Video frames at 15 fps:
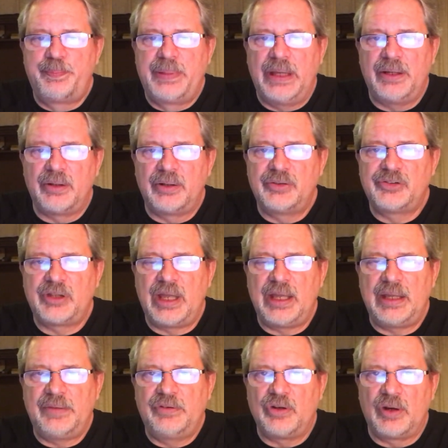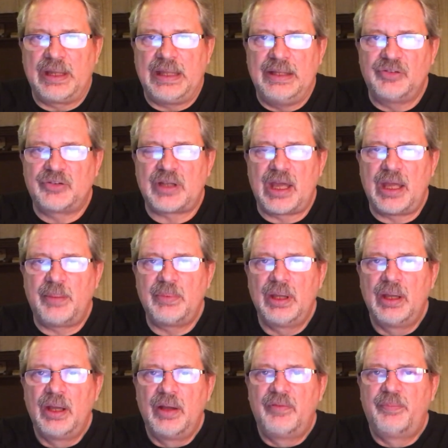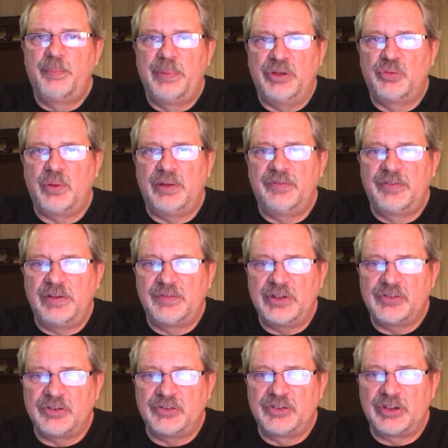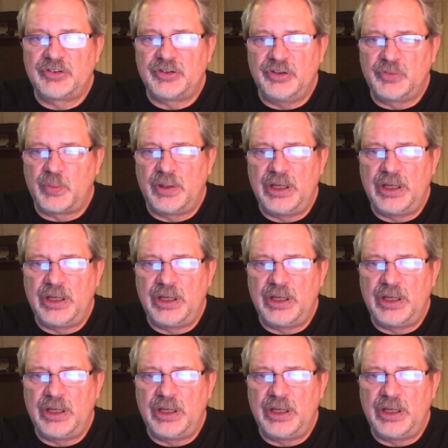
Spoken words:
Peter is saying during his time, between 50s and 60s,